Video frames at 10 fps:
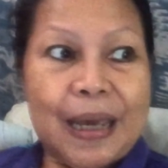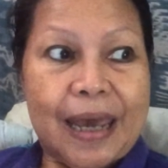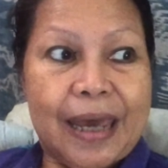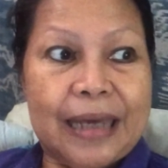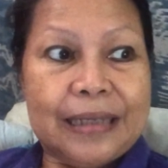
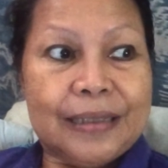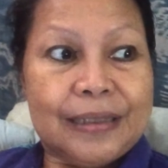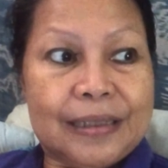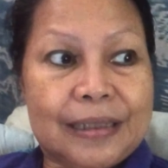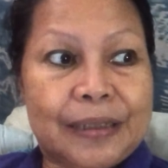And
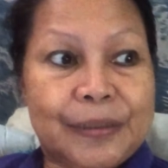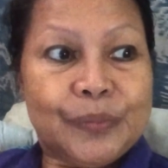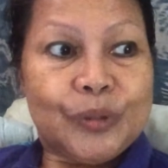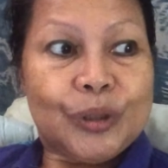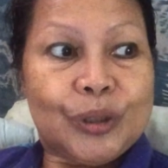
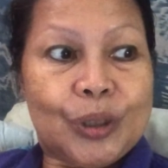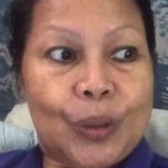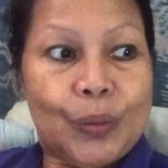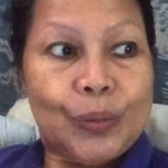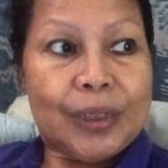
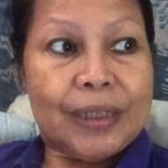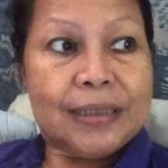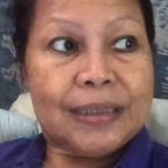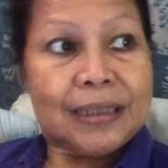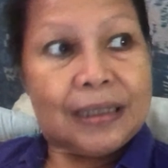so
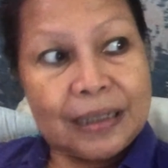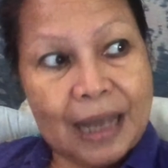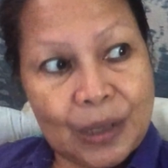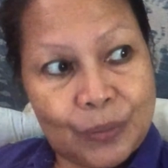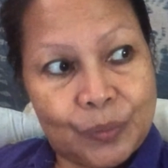it's
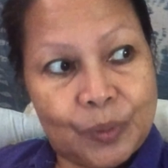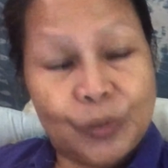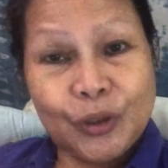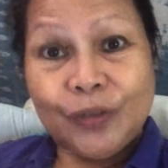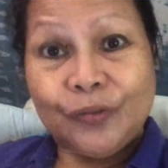now
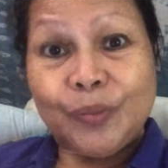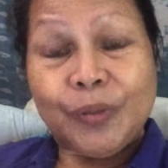beautiful.